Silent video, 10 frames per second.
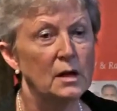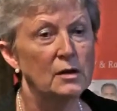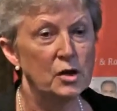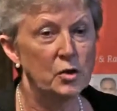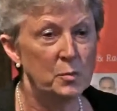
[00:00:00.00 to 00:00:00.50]

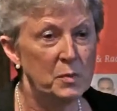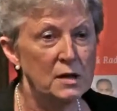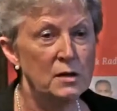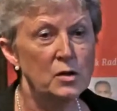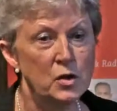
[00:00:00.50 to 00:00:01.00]
In the
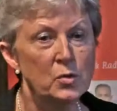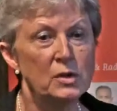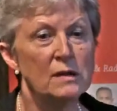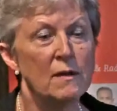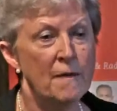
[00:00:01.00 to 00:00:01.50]
European
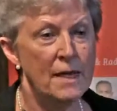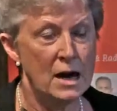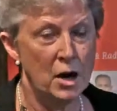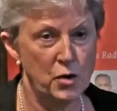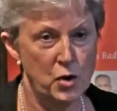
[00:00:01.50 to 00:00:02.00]
Union, they
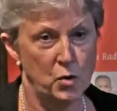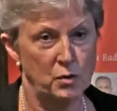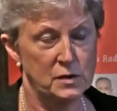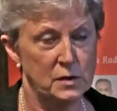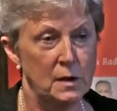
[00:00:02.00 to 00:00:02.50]
are
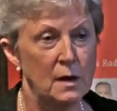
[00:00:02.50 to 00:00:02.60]
not.